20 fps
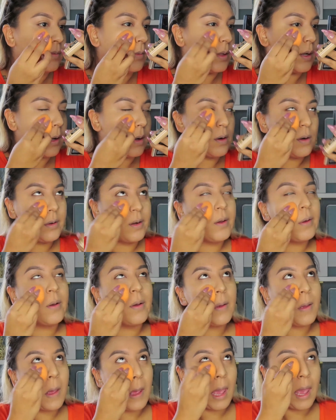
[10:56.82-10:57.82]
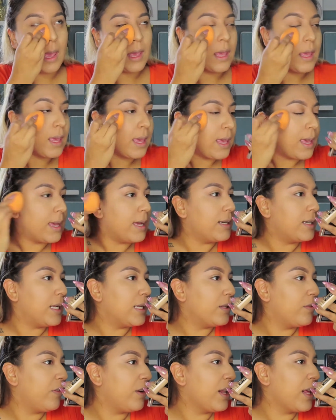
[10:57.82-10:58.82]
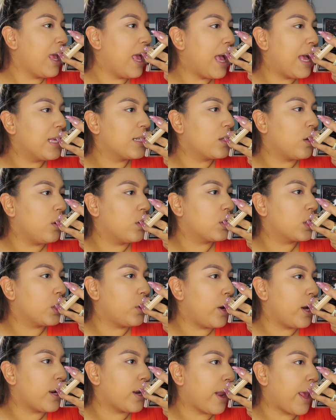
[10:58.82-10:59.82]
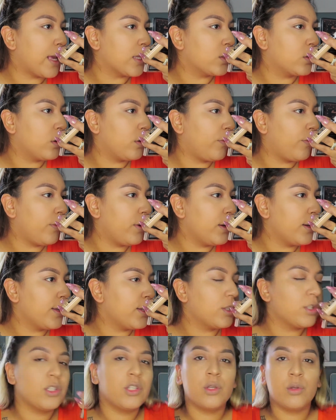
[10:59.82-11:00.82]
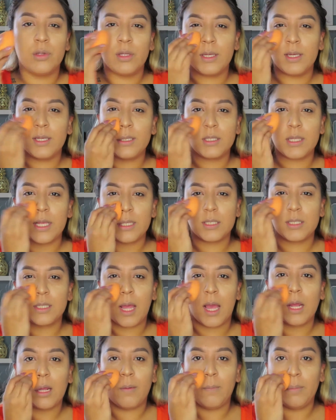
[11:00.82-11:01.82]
I don't know. It definitely has also a natural finish to this. It's not